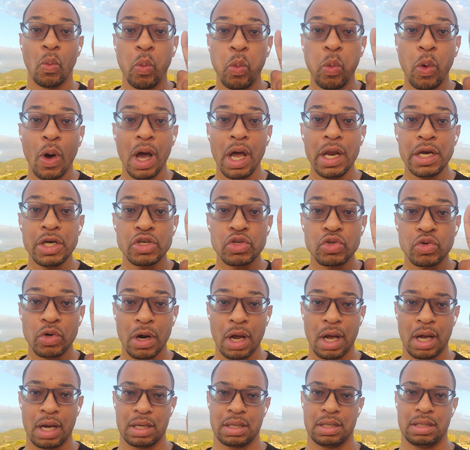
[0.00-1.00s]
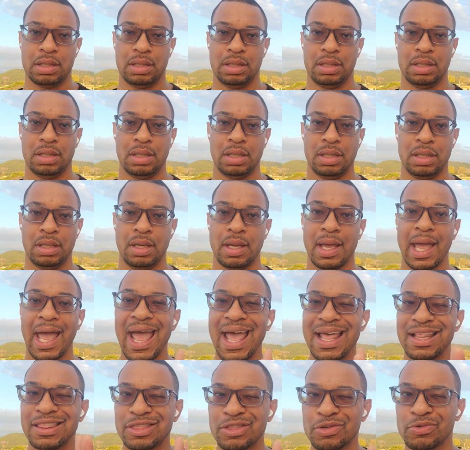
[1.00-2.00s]
One truck
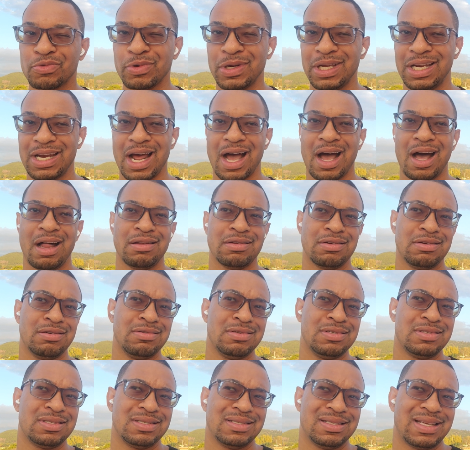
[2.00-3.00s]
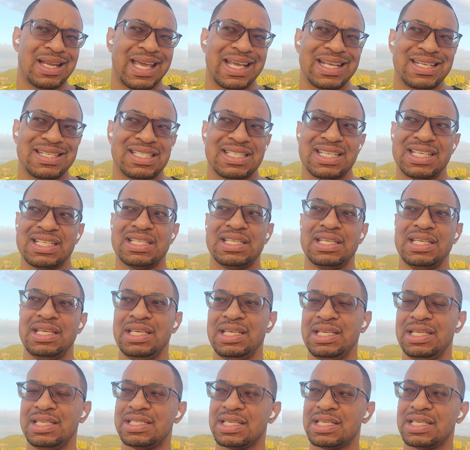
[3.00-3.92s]
at $3.60,